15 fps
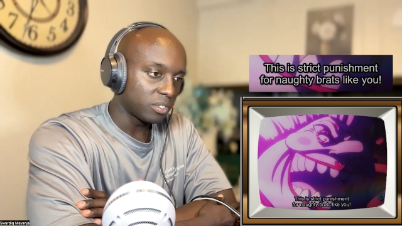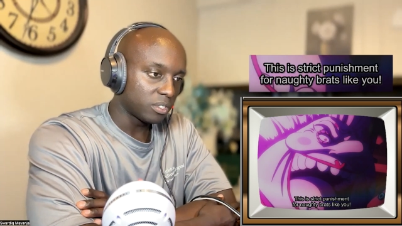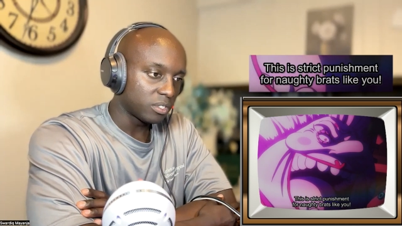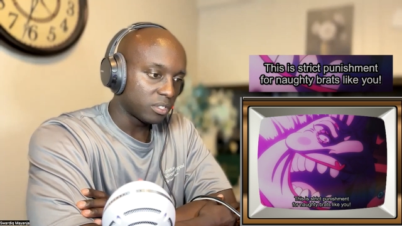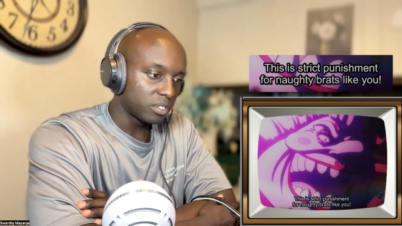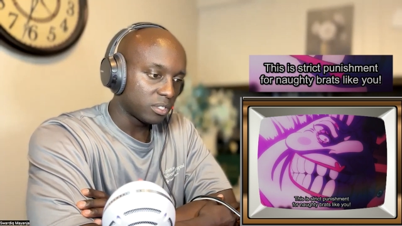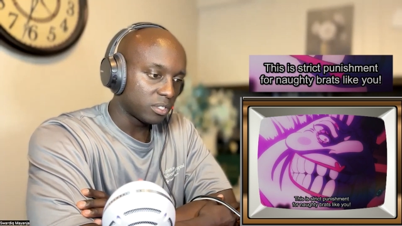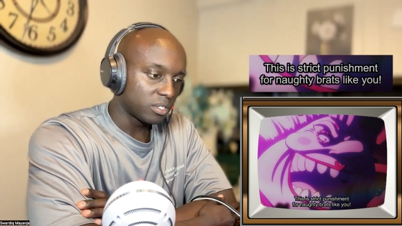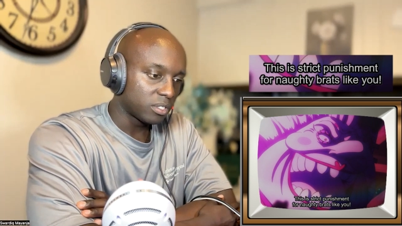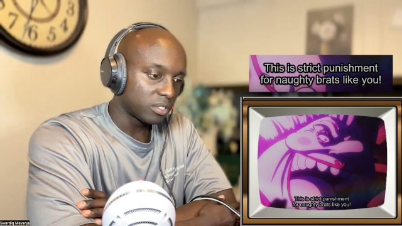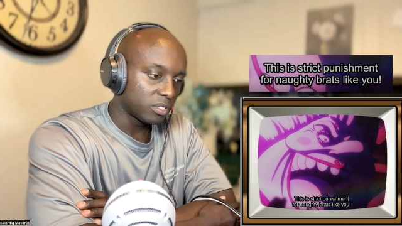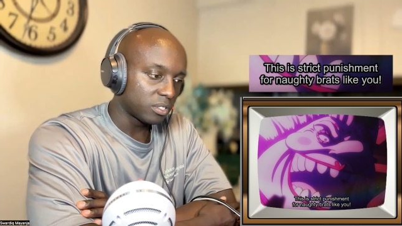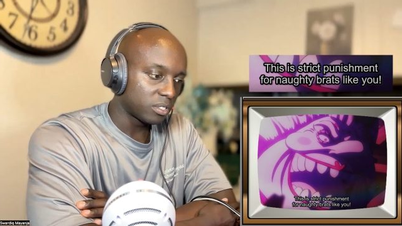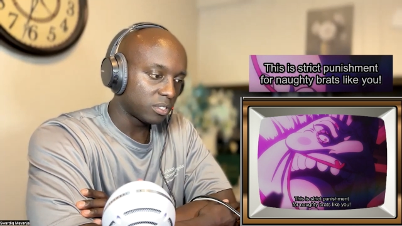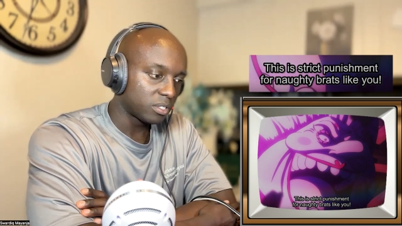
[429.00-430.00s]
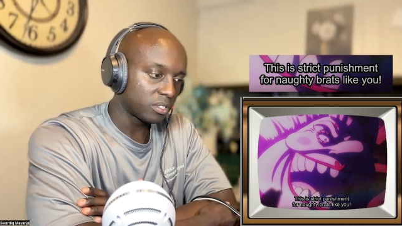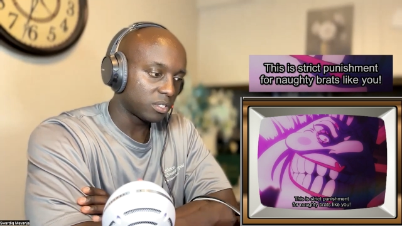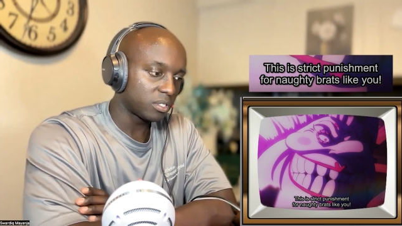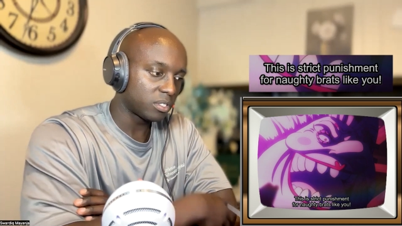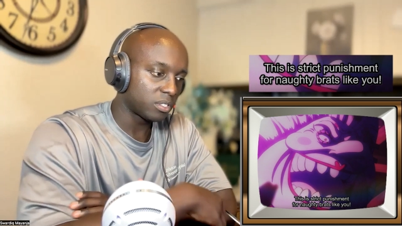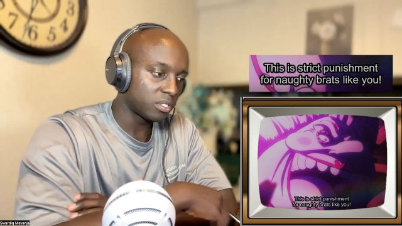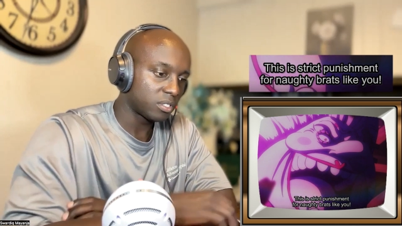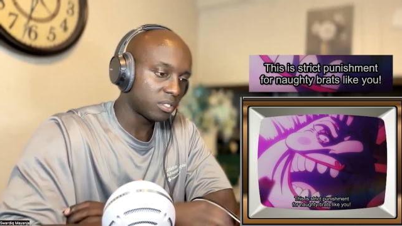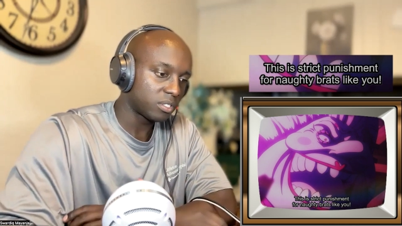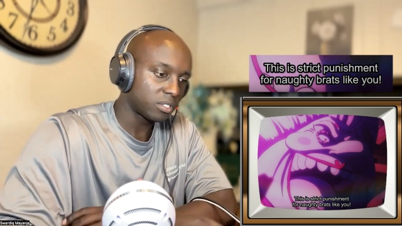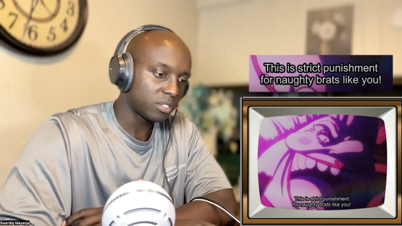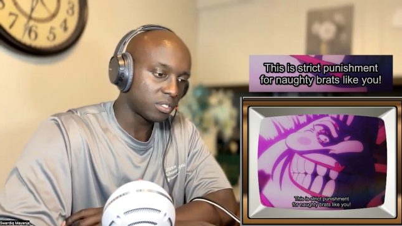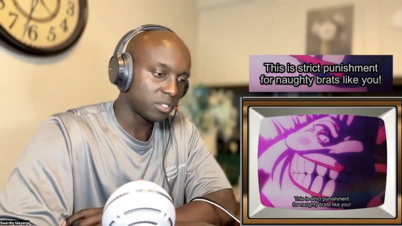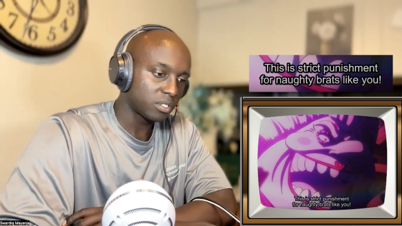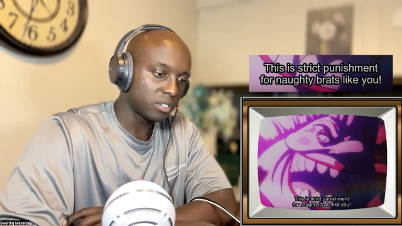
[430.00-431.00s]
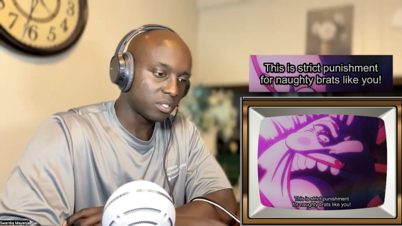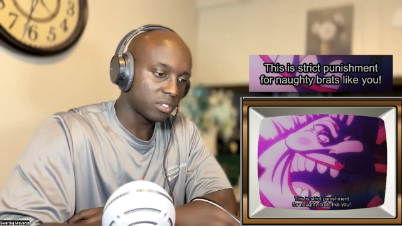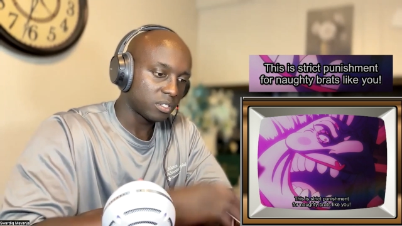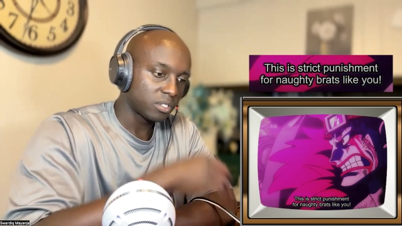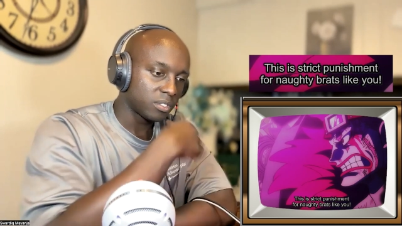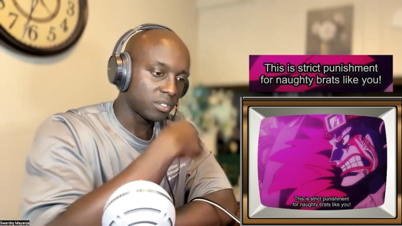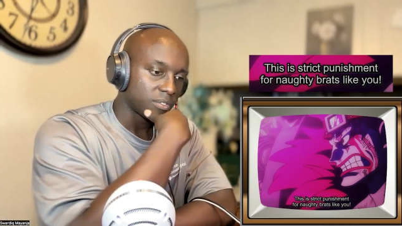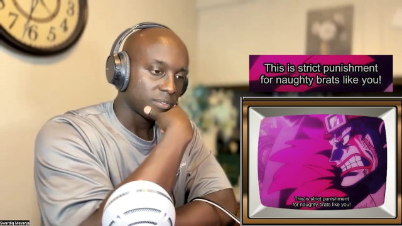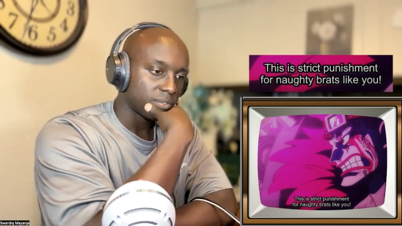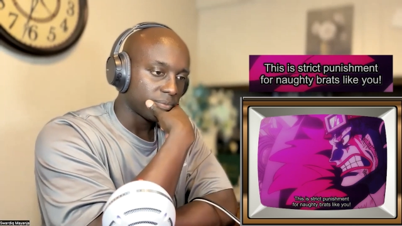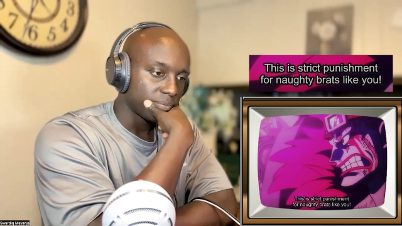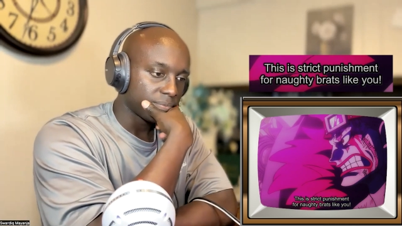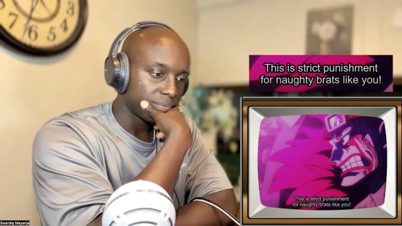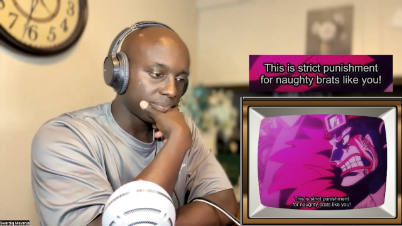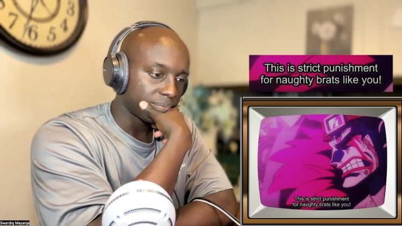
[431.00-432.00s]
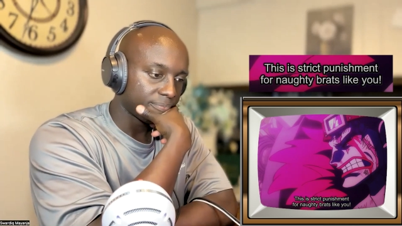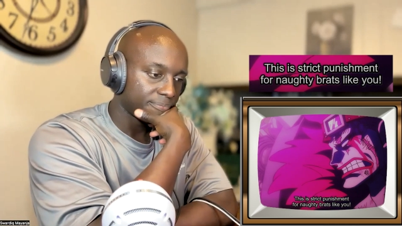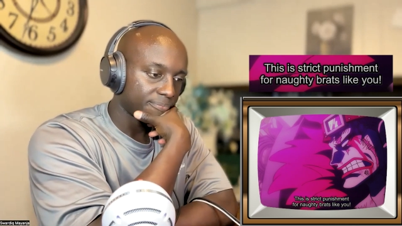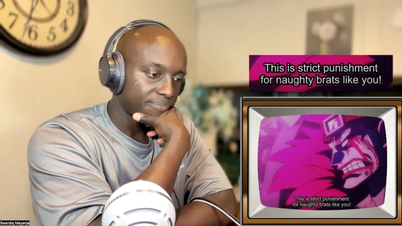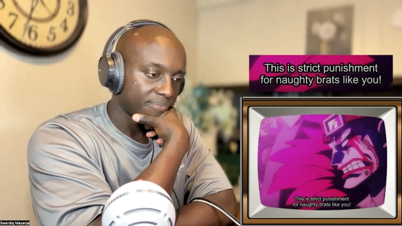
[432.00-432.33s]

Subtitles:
(no one is talking)